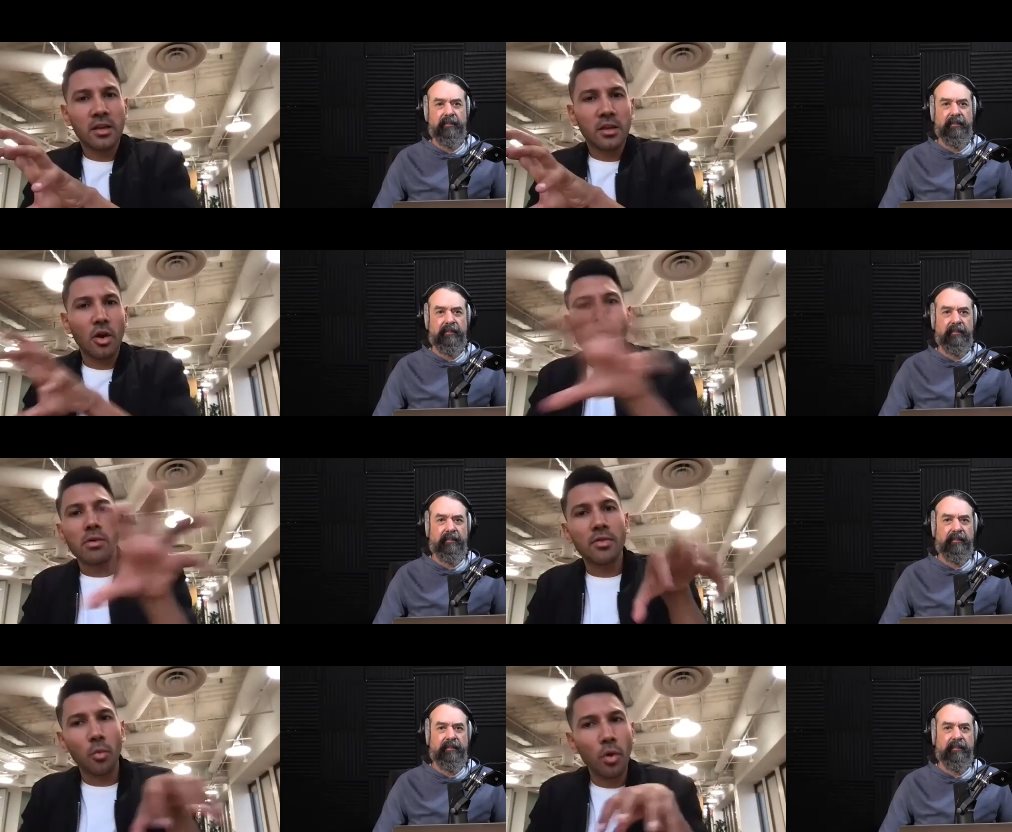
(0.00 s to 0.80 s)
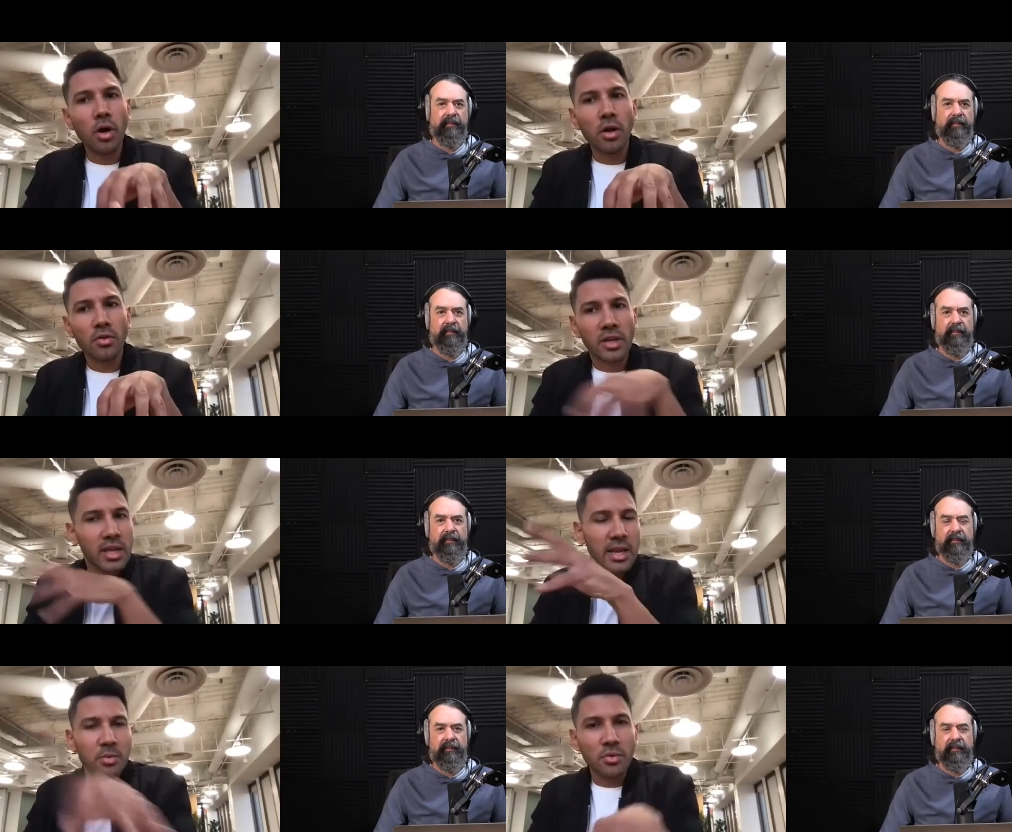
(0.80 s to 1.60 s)
Speaker 1: go around the world and
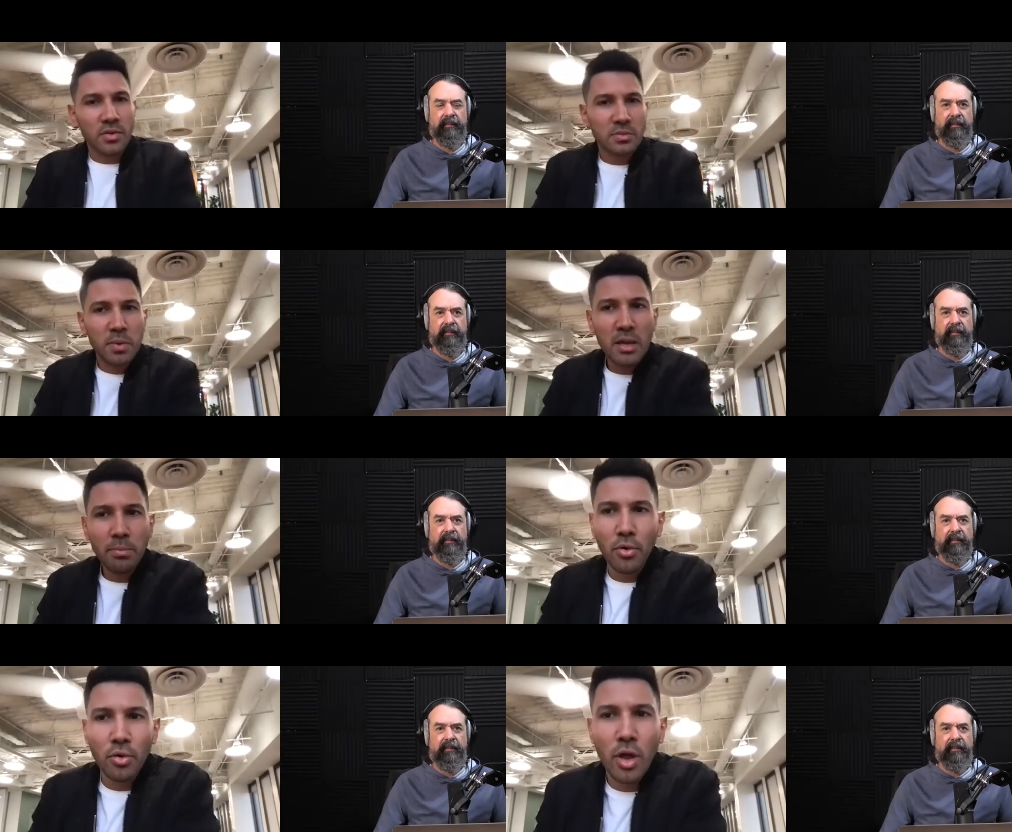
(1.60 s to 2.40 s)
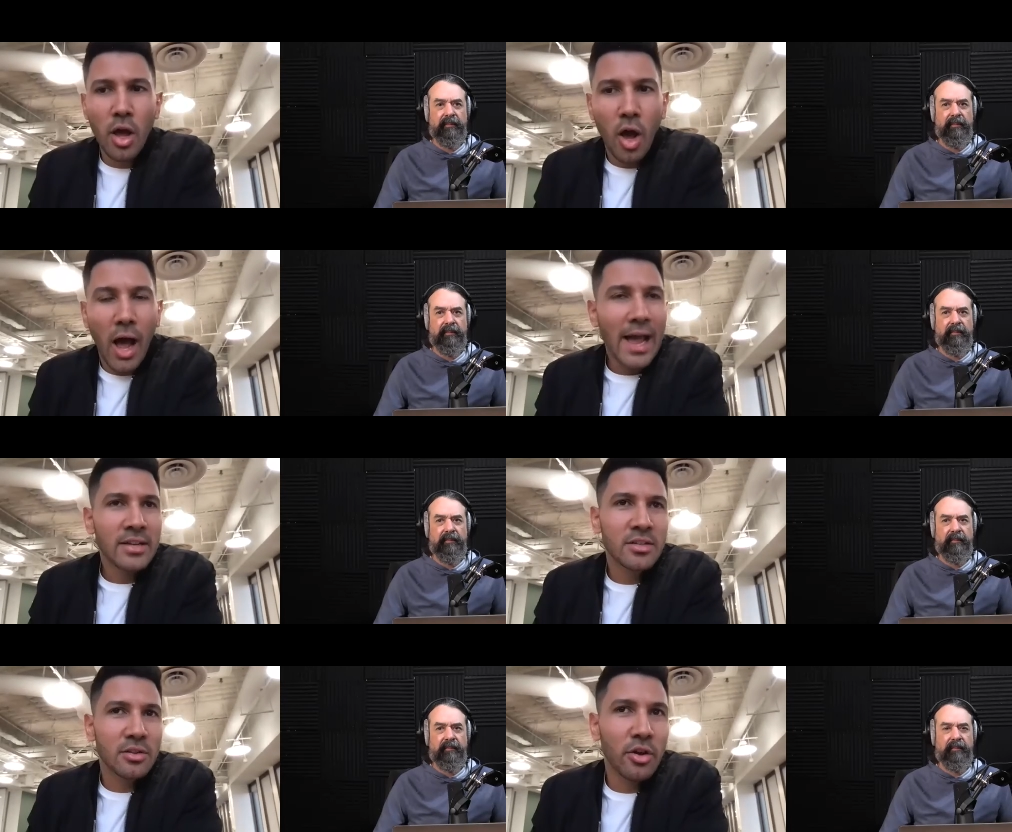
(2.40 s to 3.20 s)
connect with all these people, I had
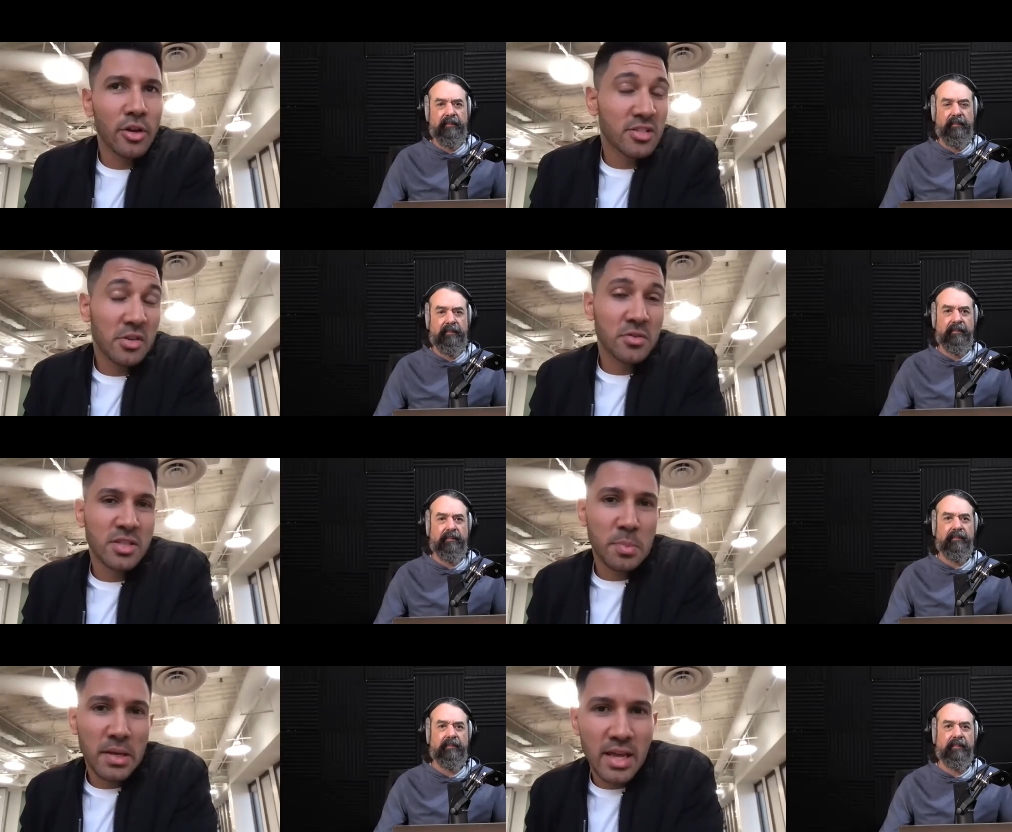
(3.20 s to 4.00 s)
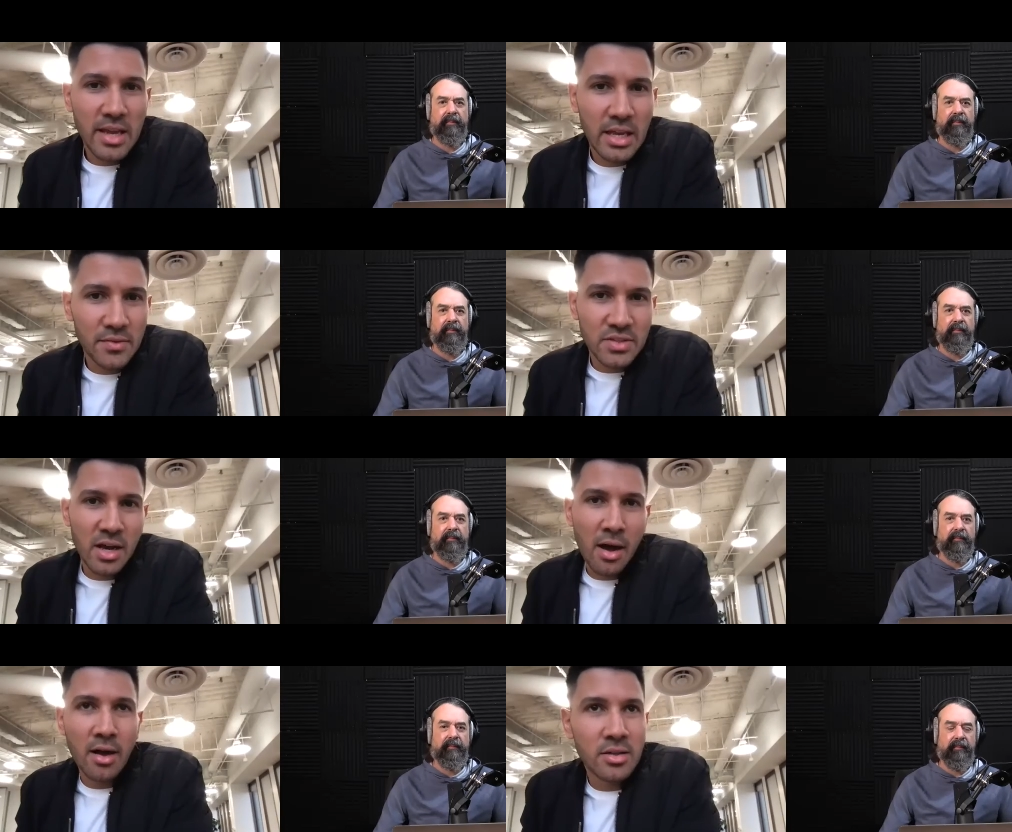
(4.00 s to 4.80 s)
to learn because I couldn't speak their native
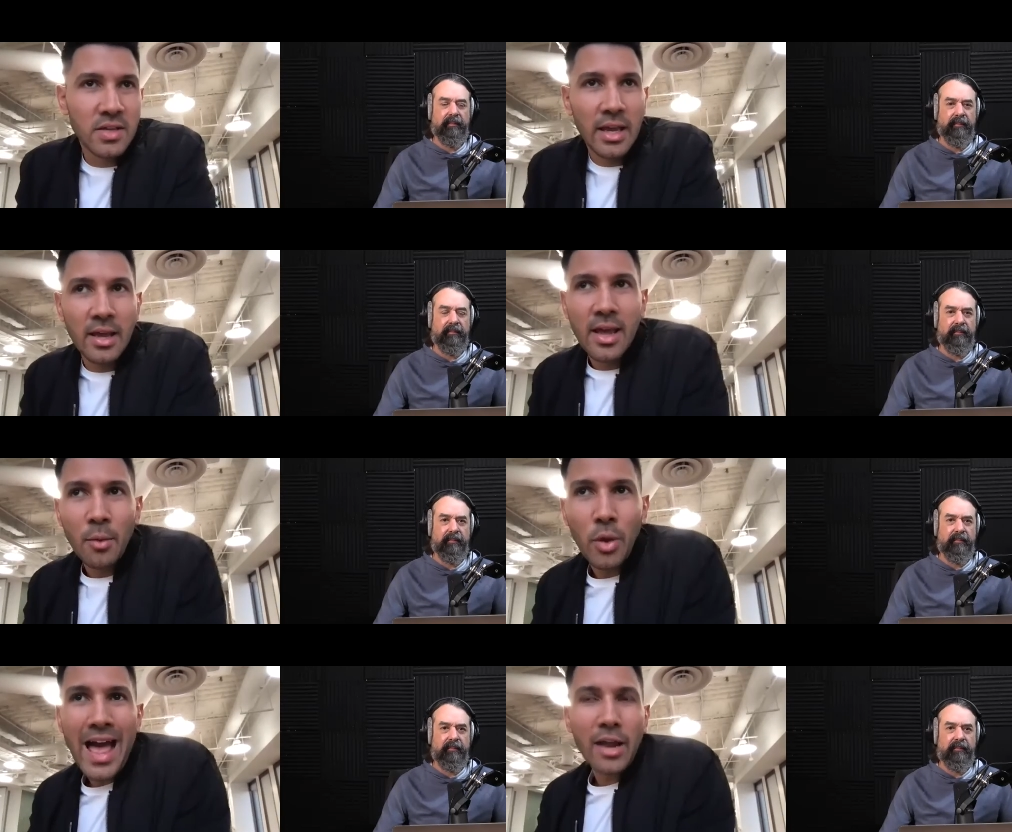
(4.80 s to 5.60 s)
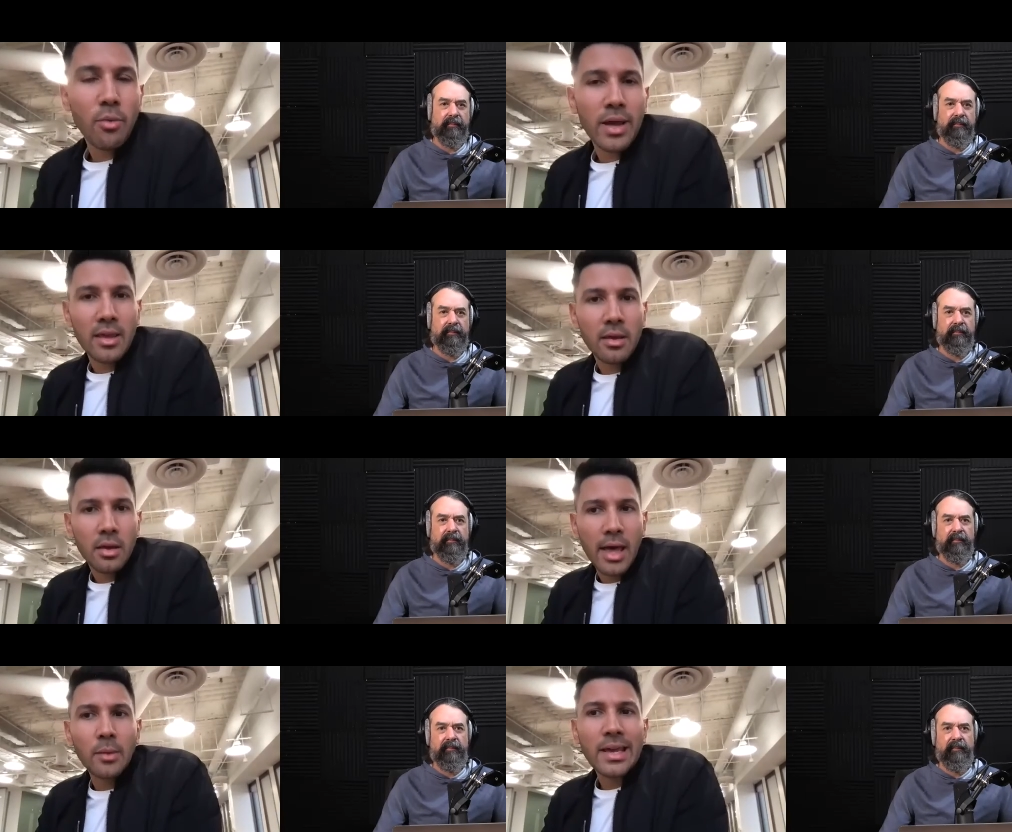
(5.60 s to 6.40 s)
tongue. I was like, well, how do I
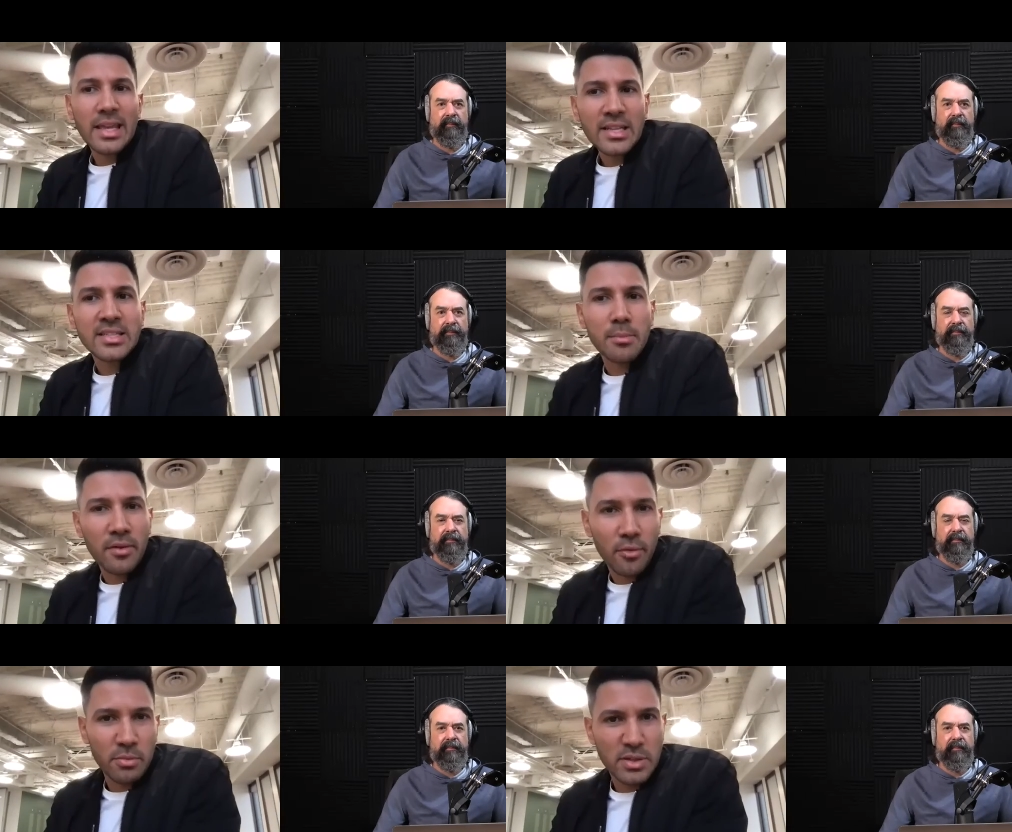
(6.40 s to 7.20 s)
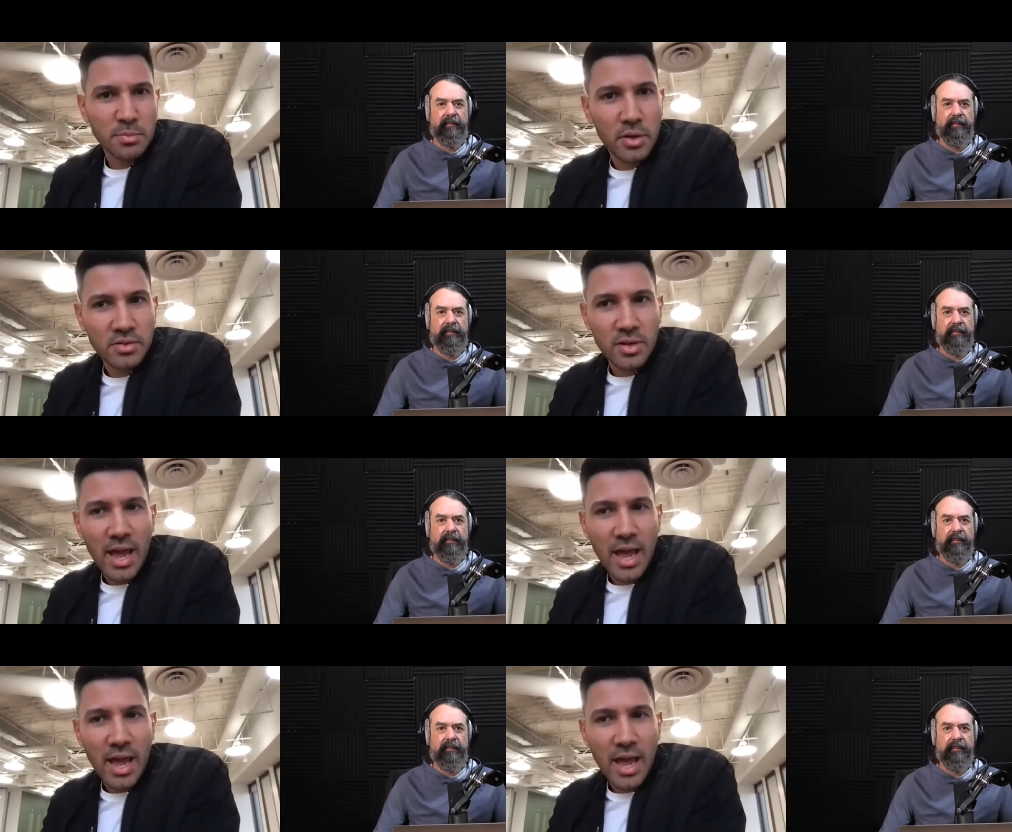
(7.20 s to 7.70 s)
how do I get something from this person?